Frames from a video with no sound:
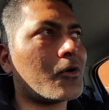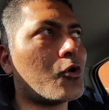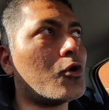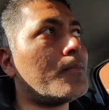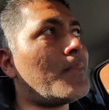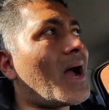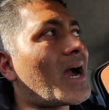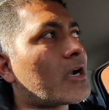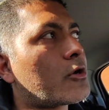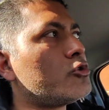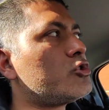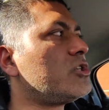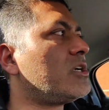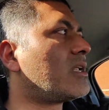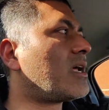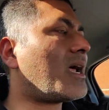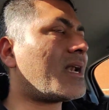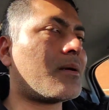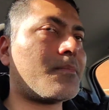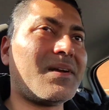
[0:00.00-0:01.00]
go back to
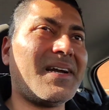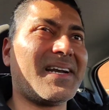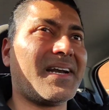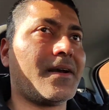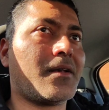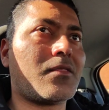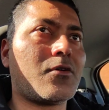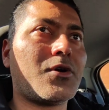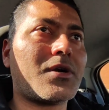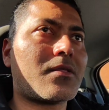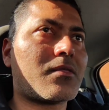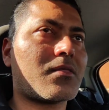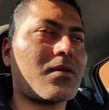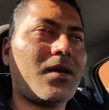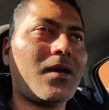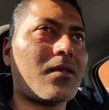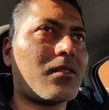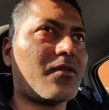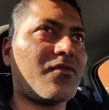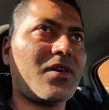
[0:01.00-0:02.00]
Jira and update it. So it's
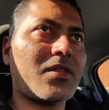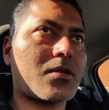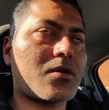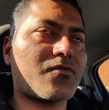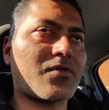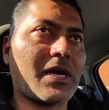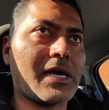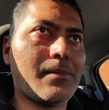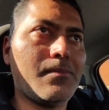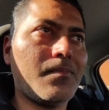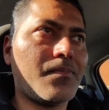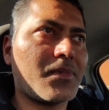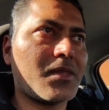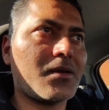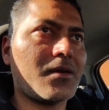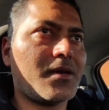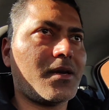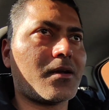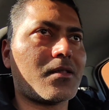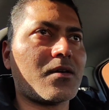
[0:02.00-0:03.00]
it's a waste of time.
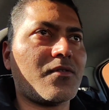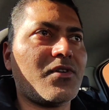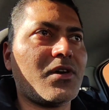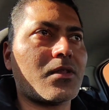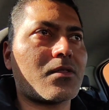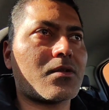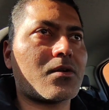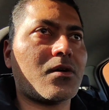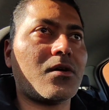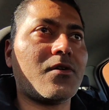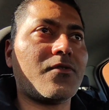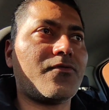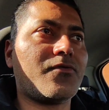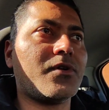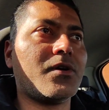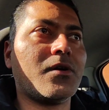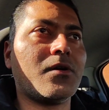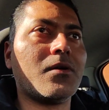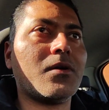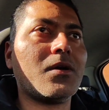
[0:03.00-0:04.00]
It's a waste of
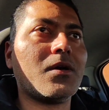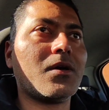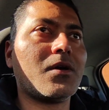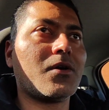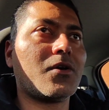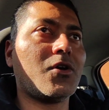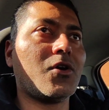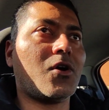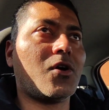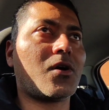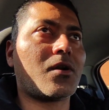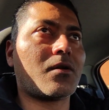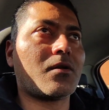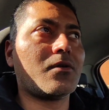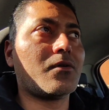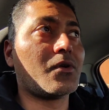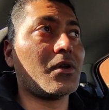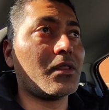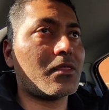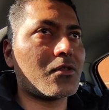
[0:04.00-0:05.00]
uh, your
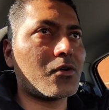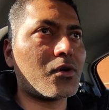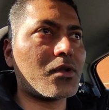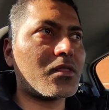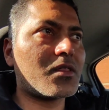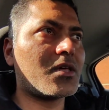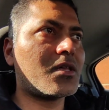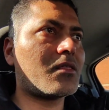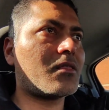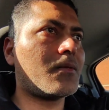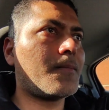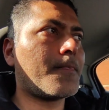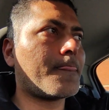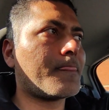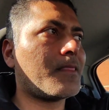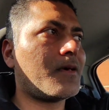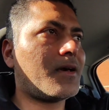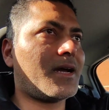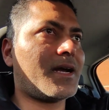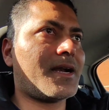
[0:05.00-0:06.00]
resources,
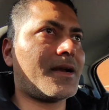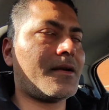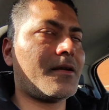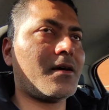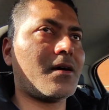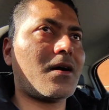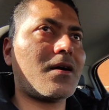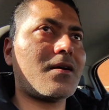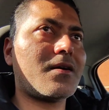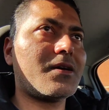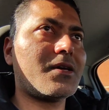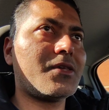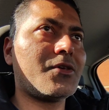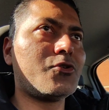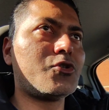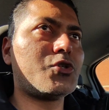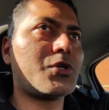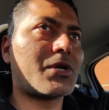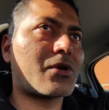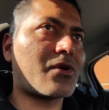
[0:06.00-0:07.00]
and
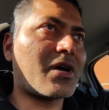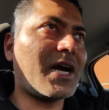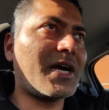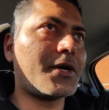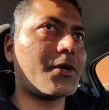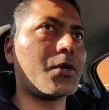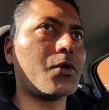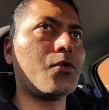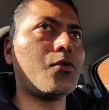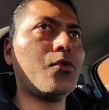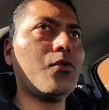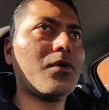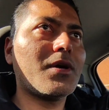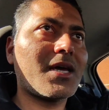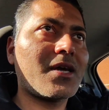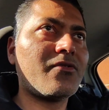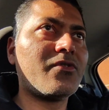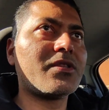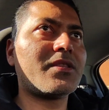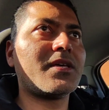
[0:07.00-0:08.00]
you should try to do
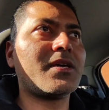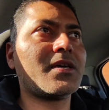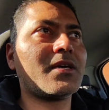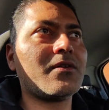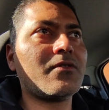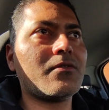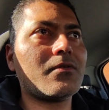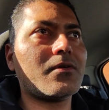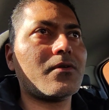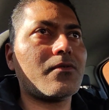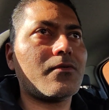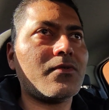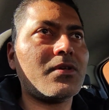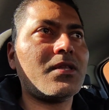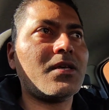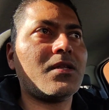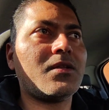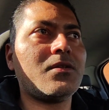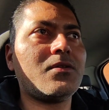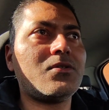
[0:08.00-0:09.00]
everything
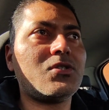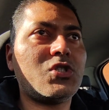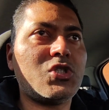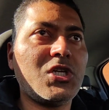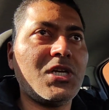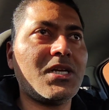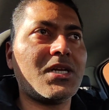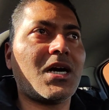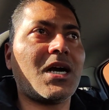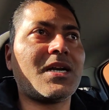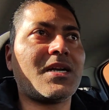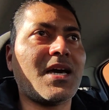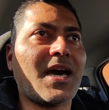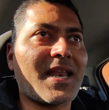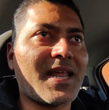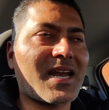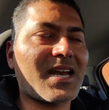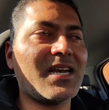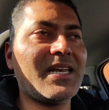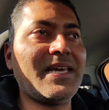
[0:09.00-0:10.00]
within Jira
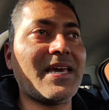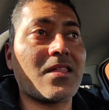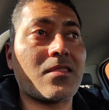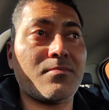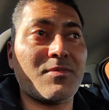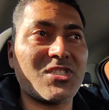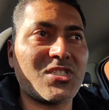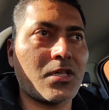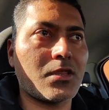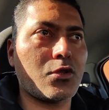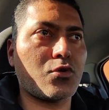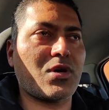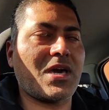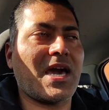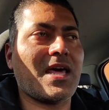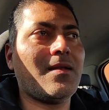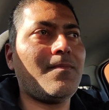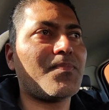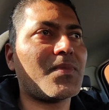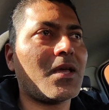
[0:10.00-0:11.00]
directly as much as you
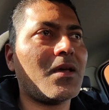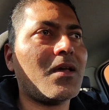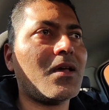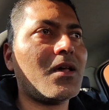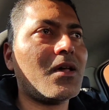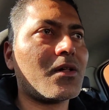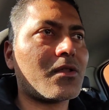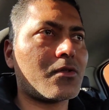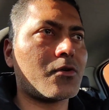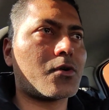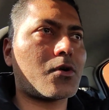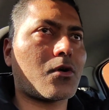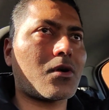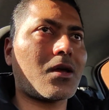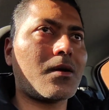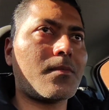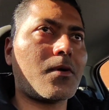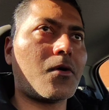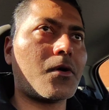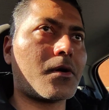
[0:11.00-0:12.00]
can. So
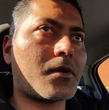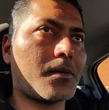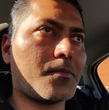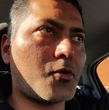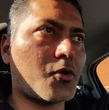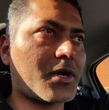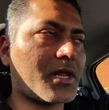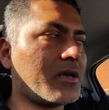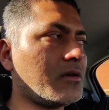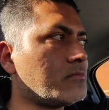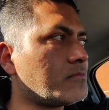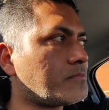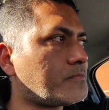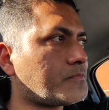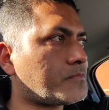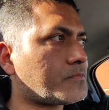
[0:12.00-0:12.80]
talking about reporting,